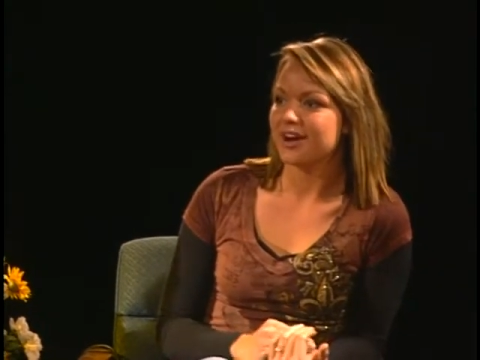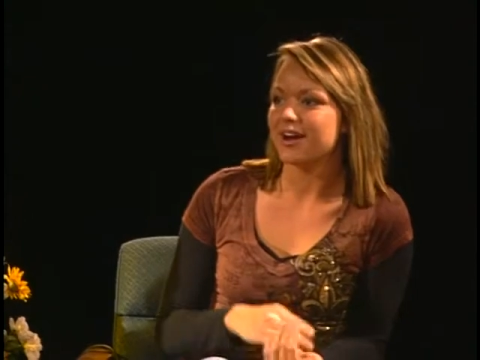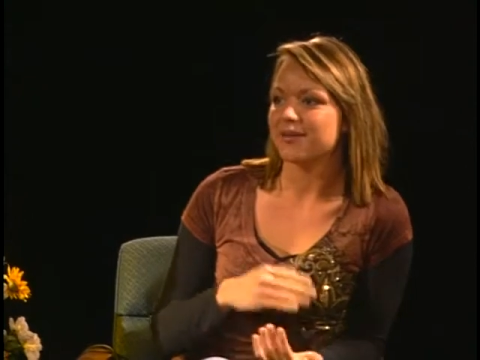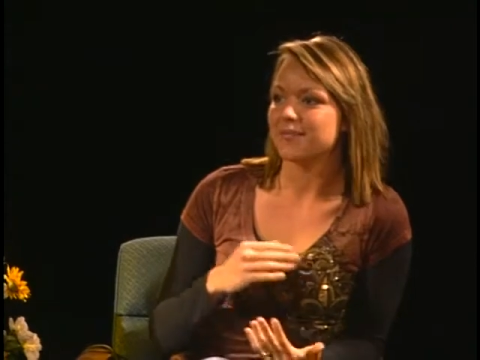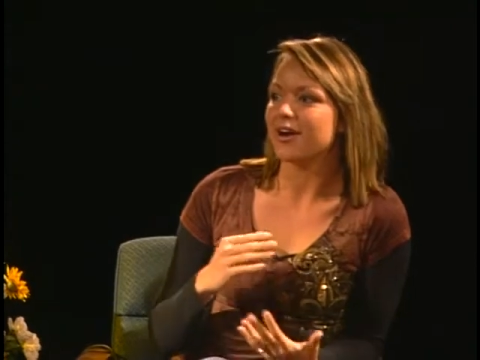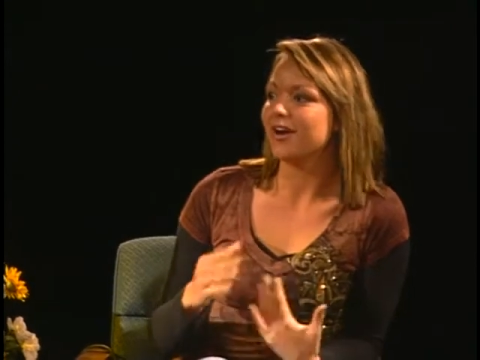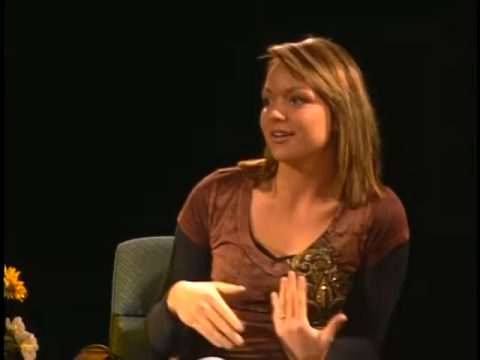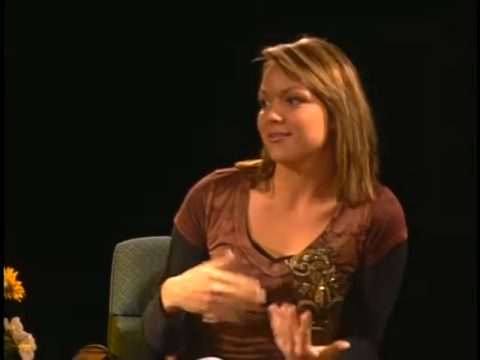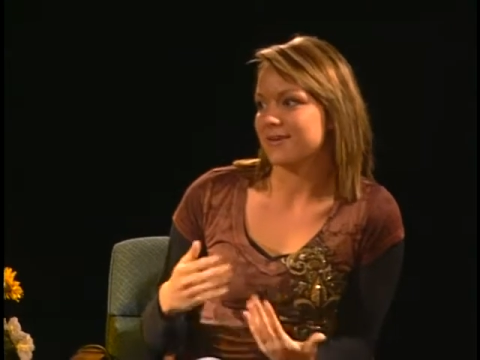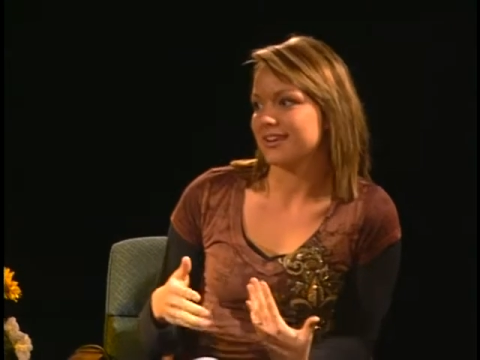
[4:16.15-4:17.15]
um,
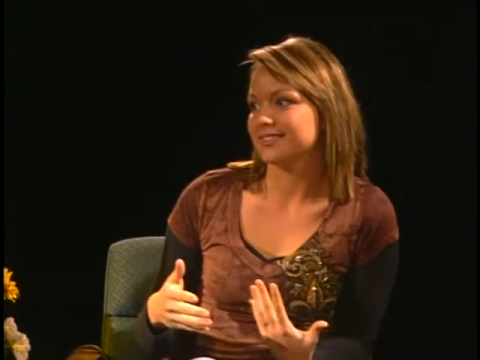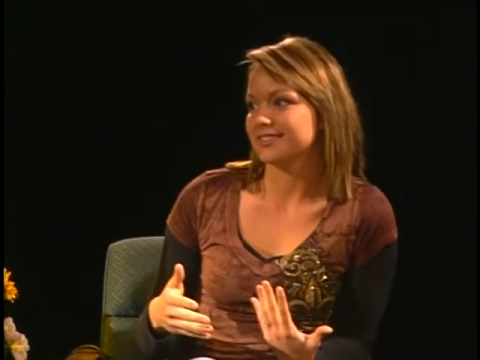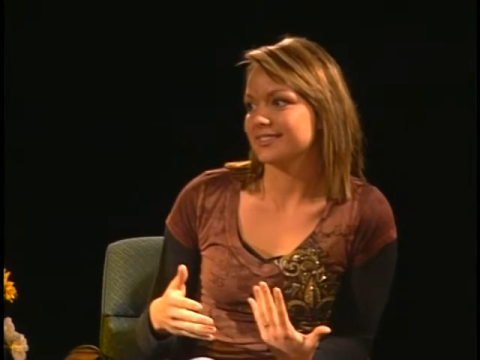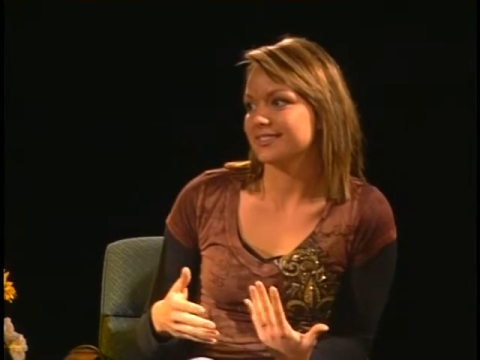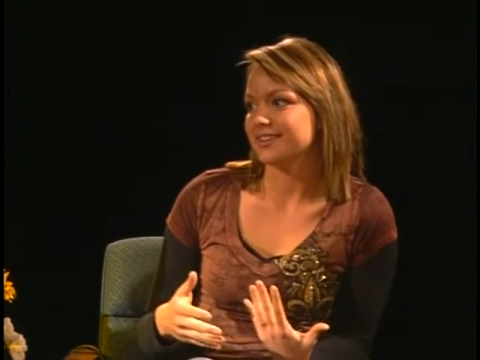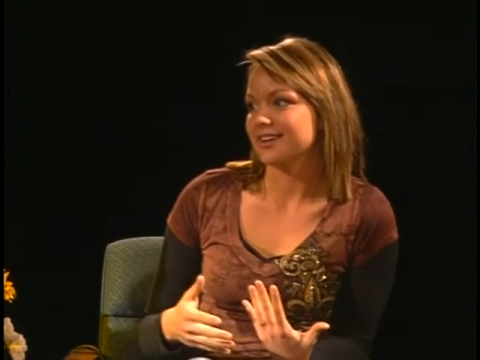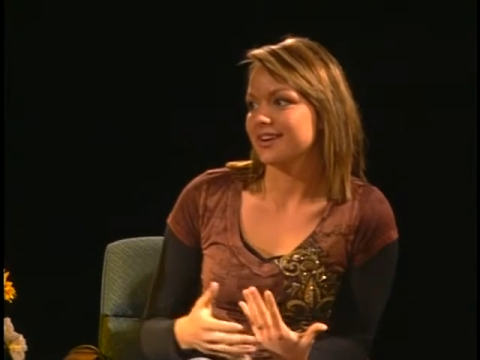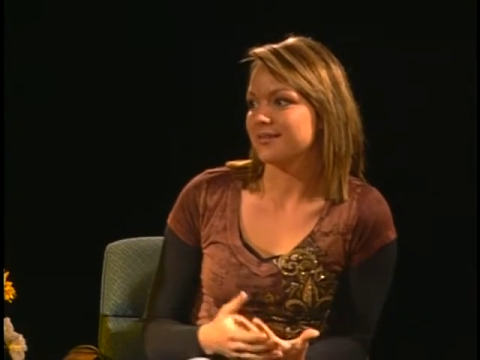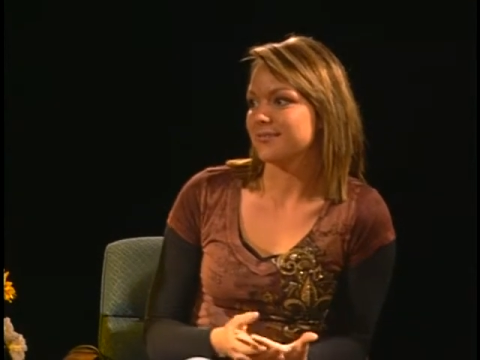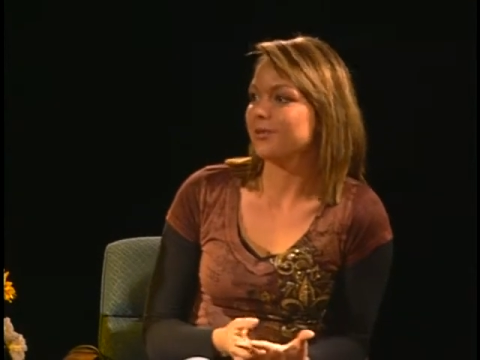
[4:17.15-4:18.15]
are the best
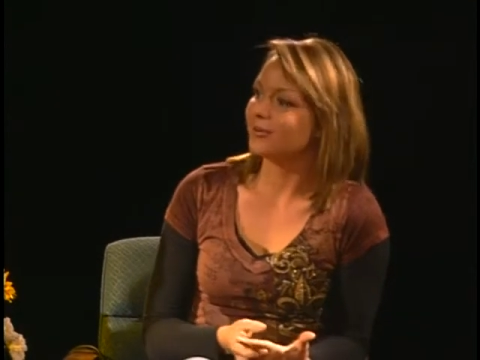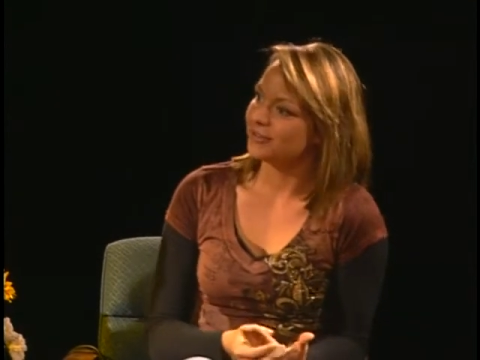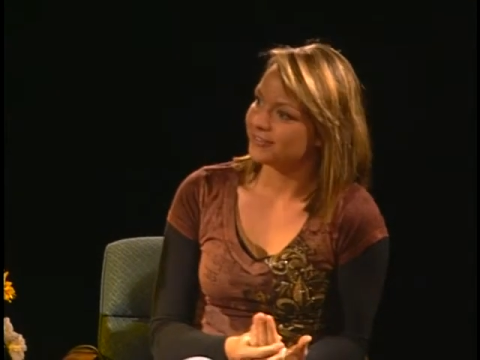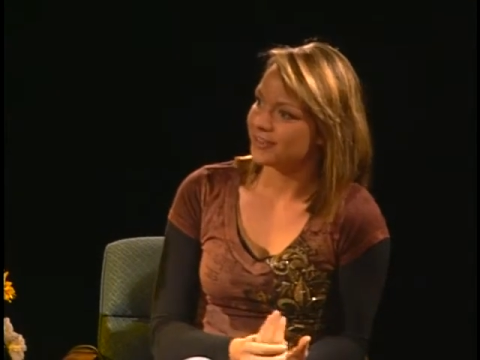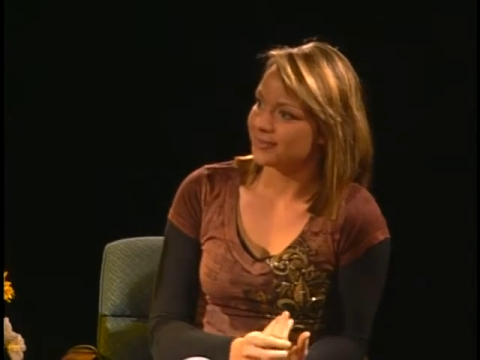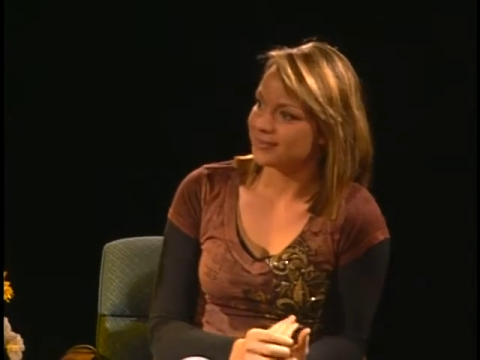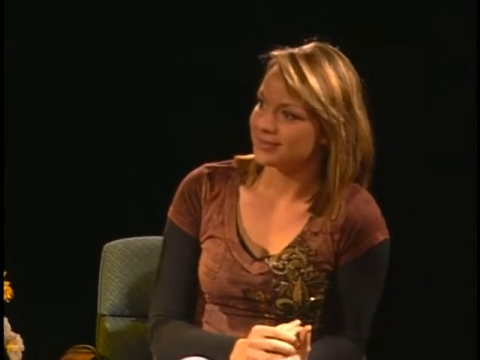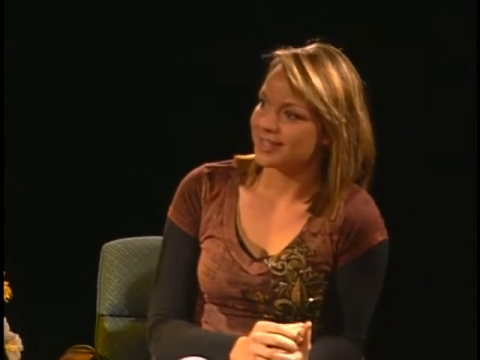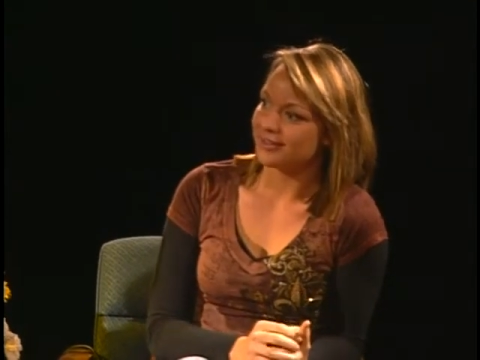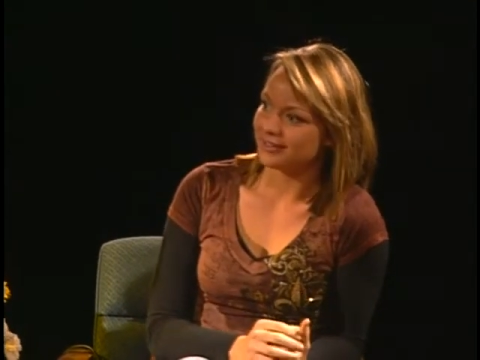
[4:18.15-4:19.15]
um, horror films
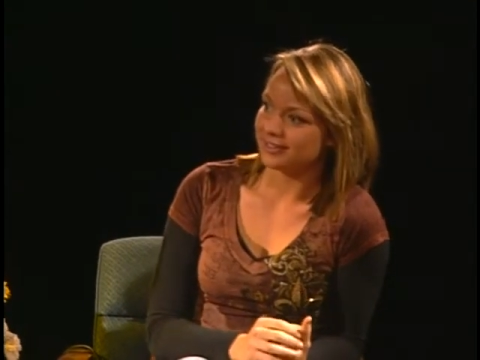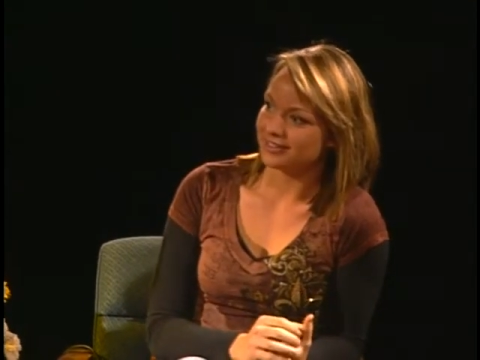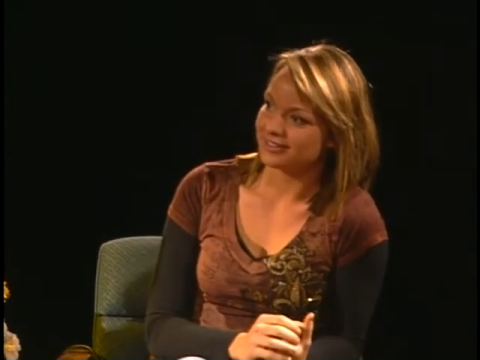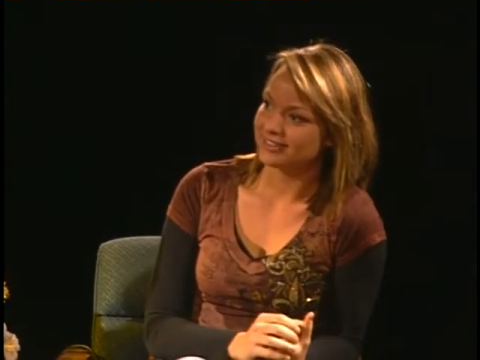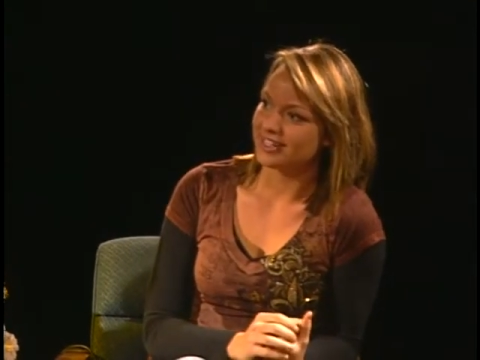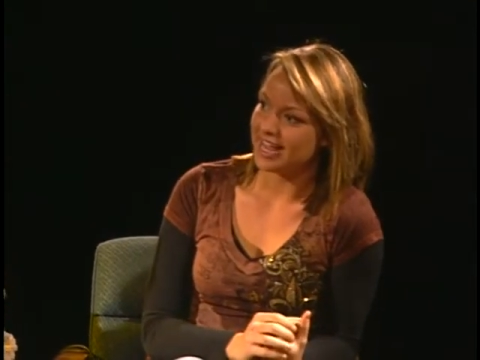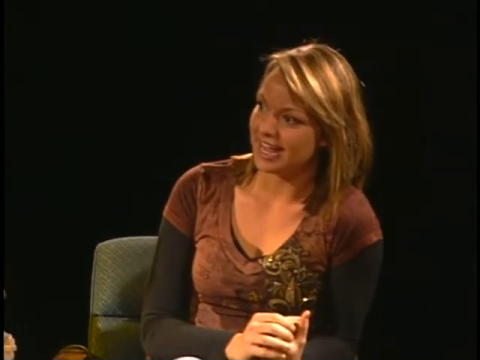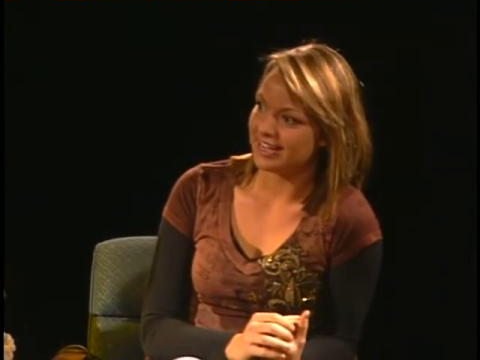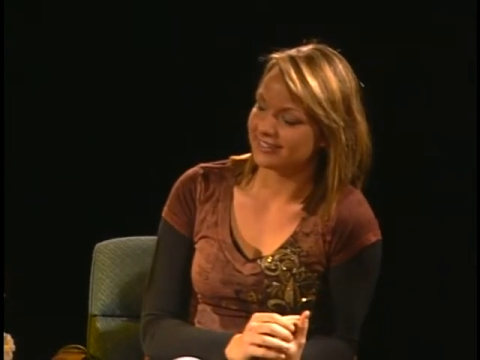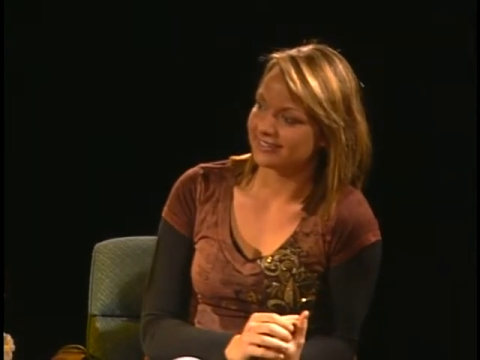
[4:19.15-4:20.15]
out there today?